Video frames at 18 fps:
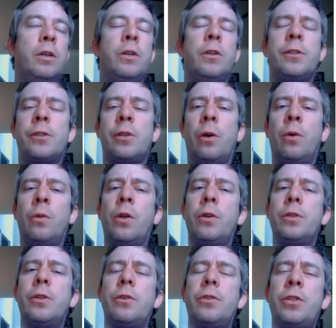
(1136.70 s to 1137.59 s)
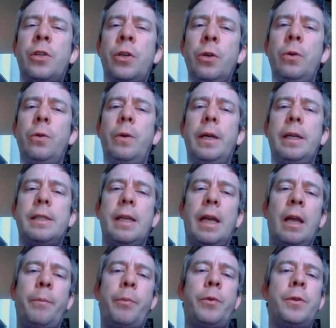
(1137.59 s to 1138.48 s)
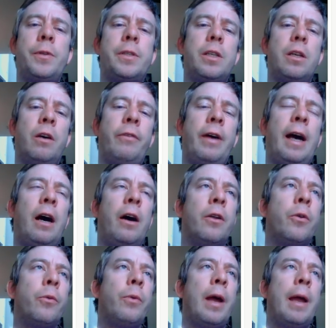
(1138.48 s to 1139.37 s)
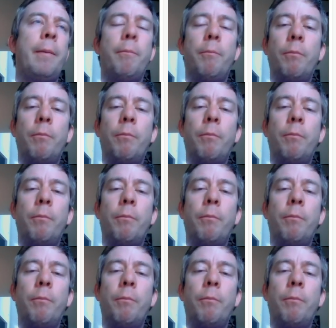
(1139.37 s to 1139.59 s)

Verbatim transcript: So those are two examples of how to write